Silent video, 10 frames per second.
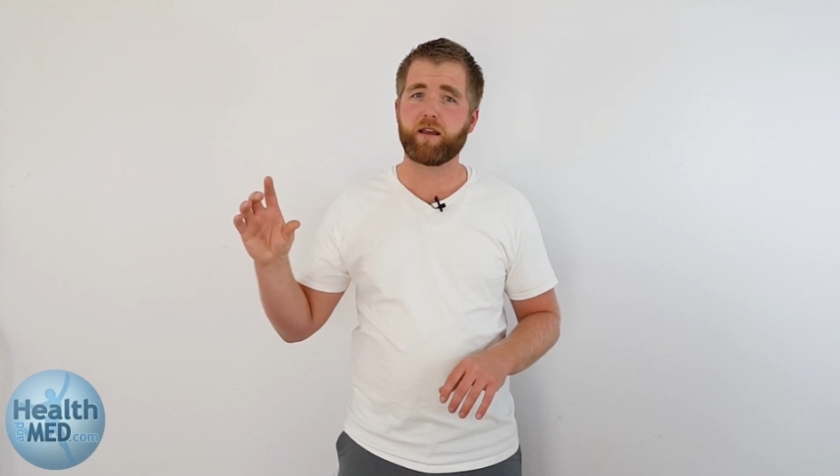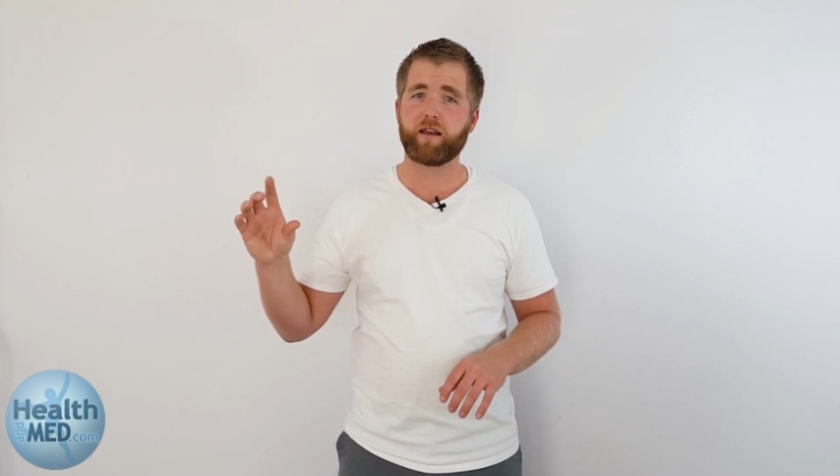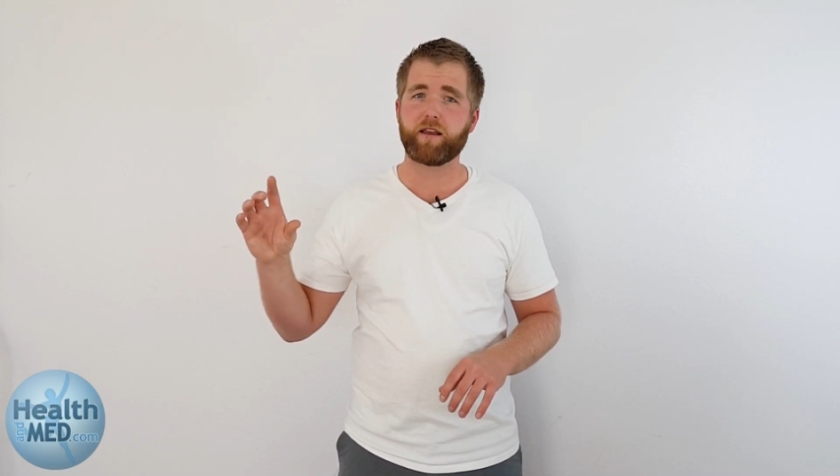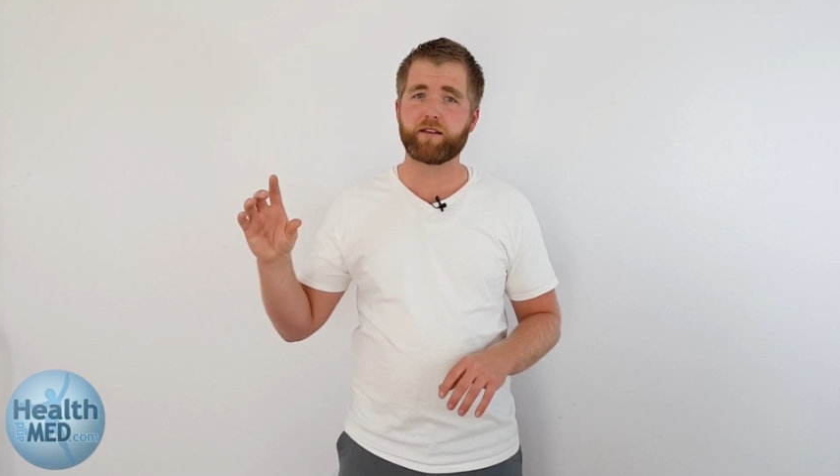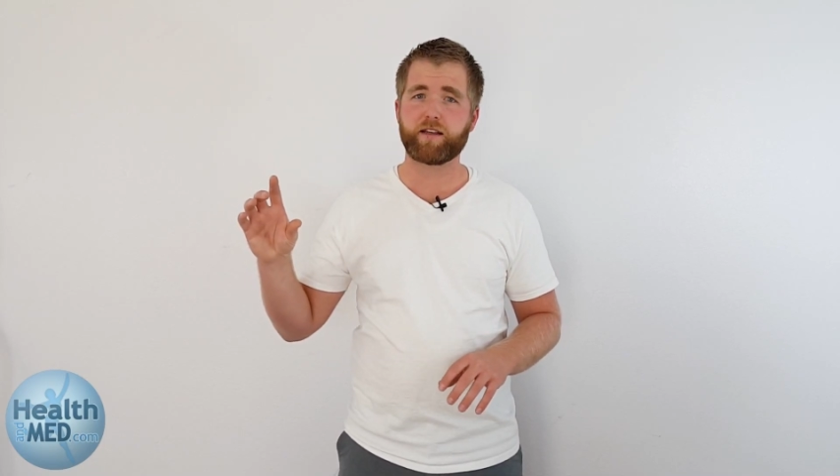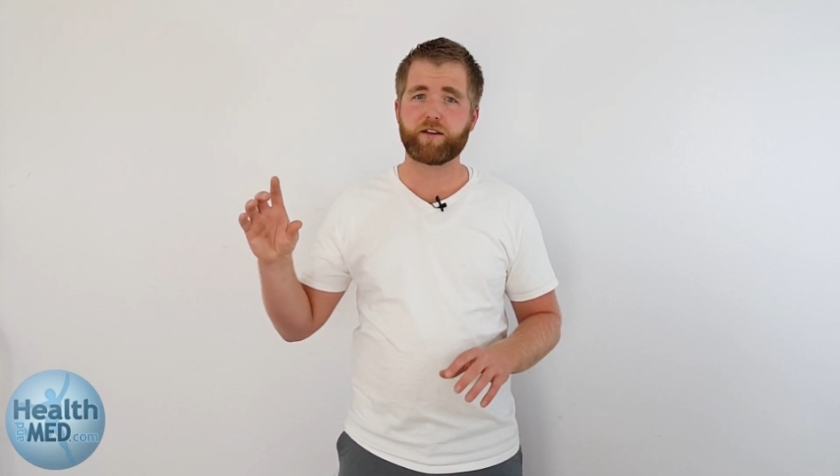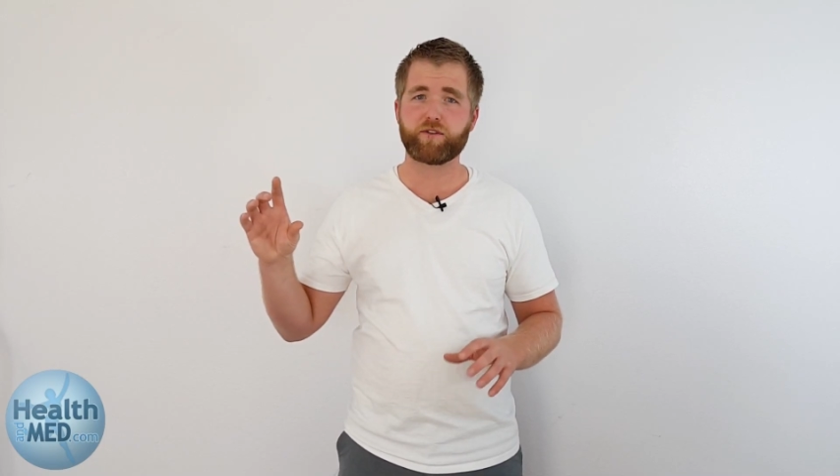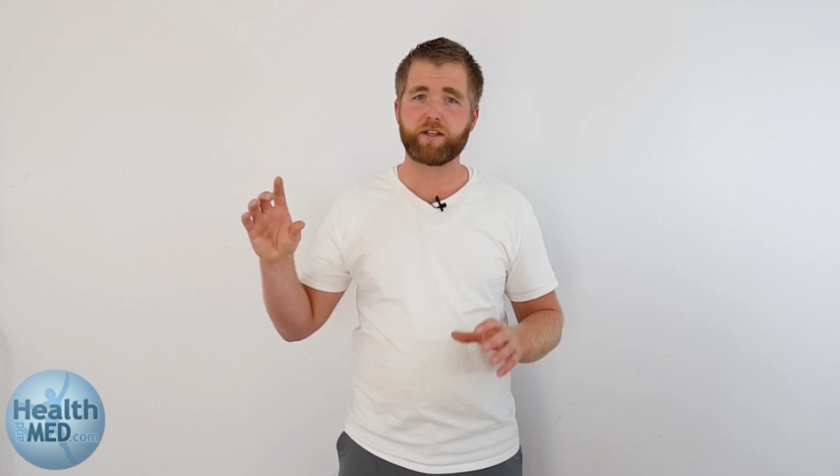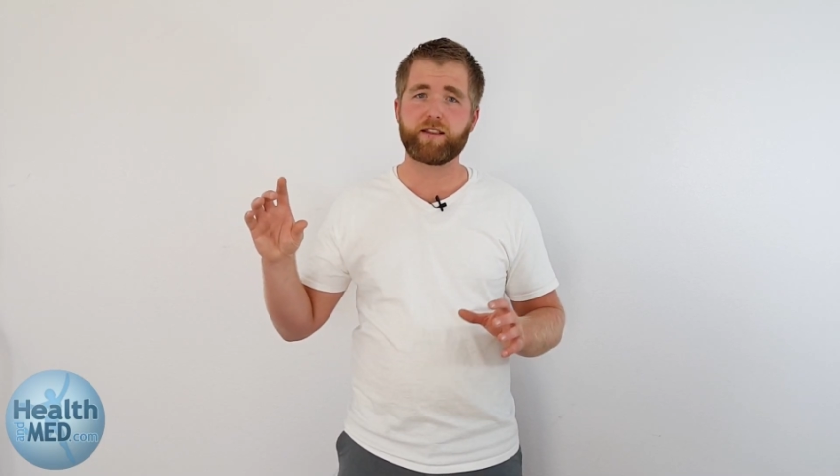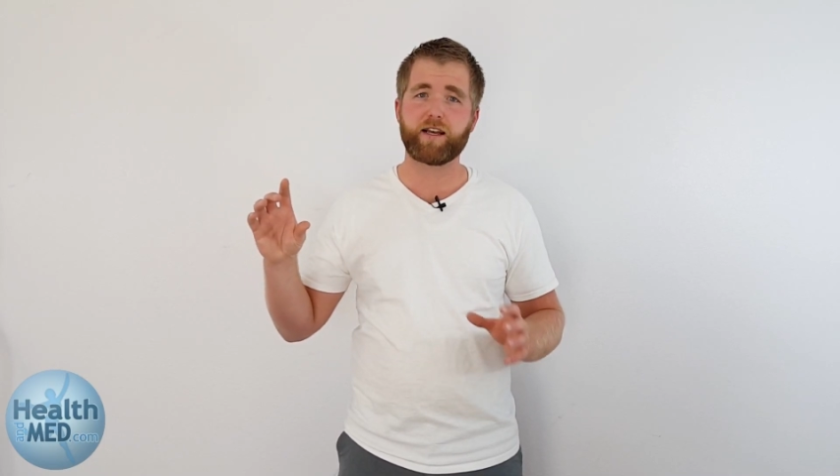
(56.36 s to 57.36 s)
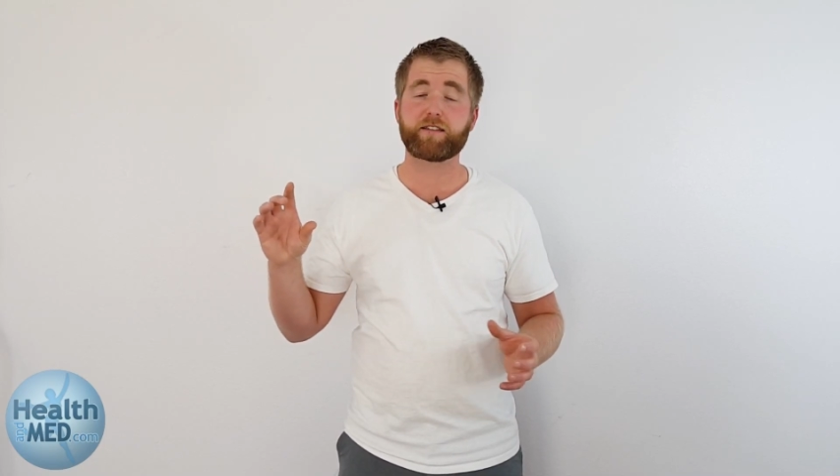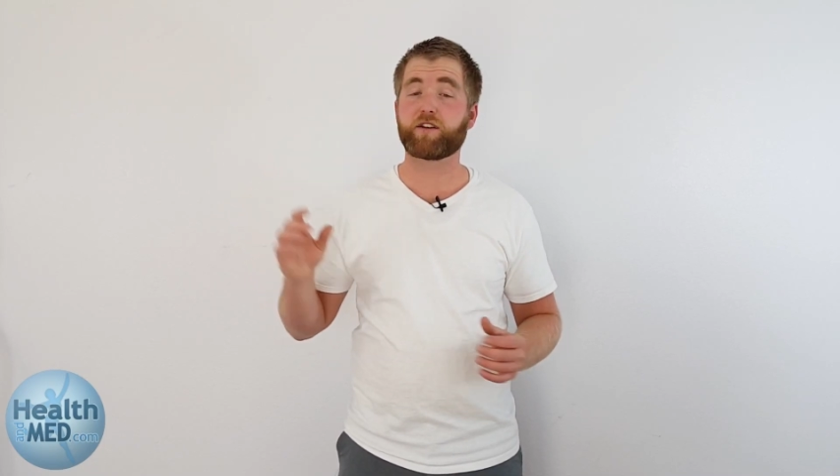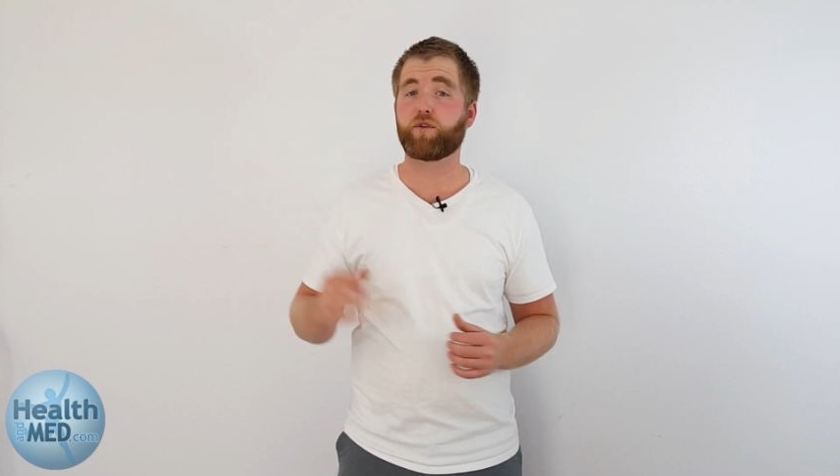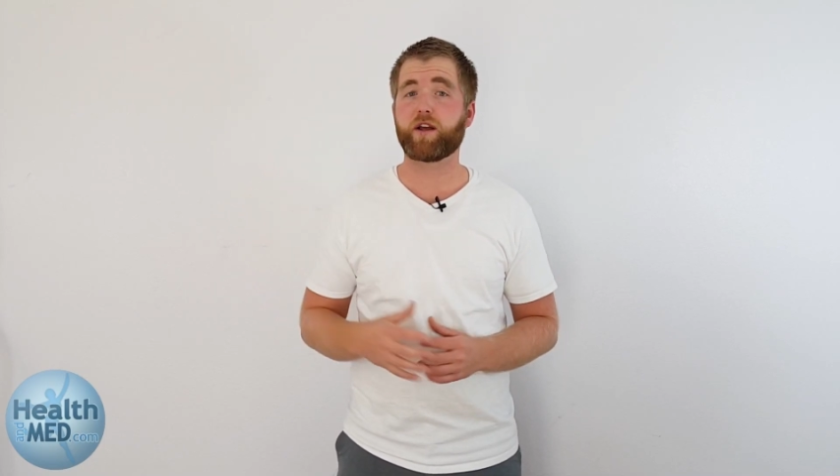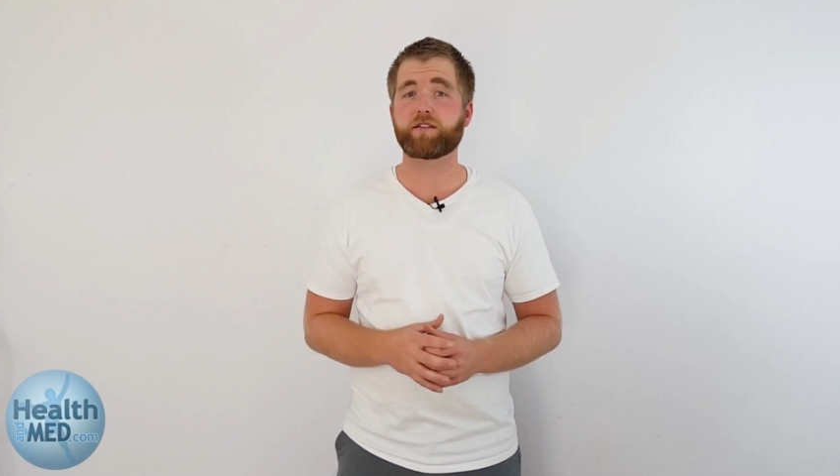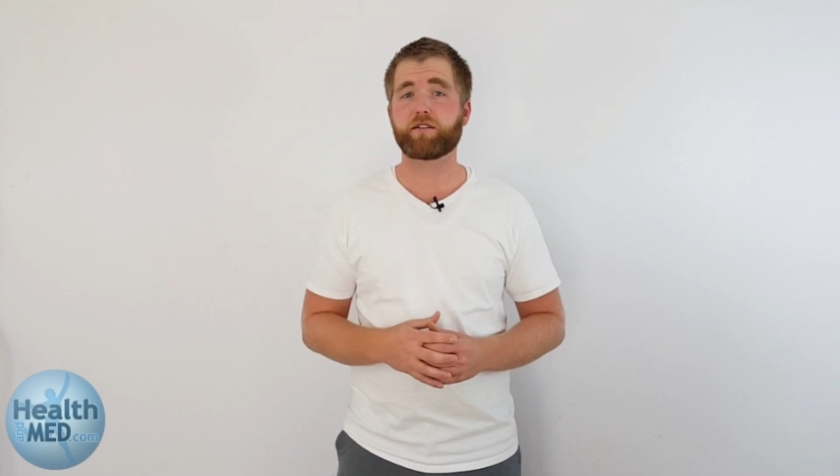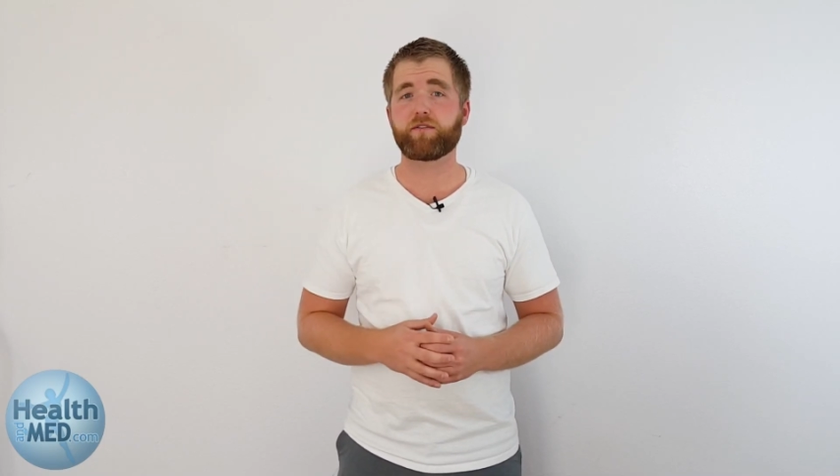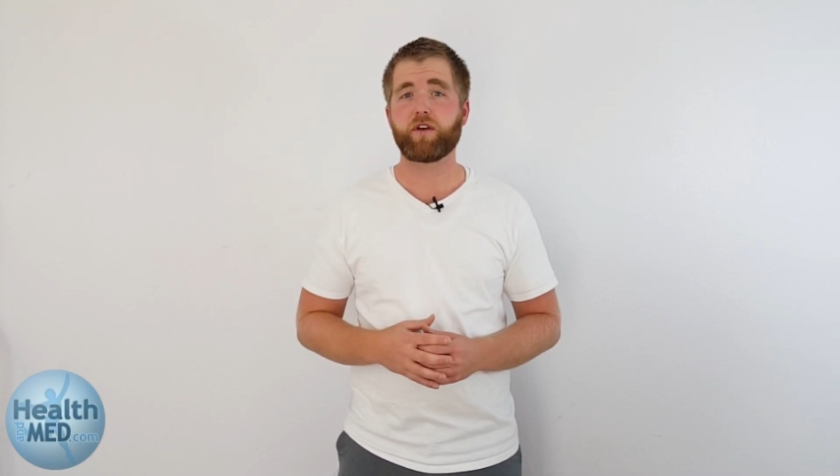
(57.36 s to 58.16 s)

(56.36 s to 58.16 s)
is actually less aggressive.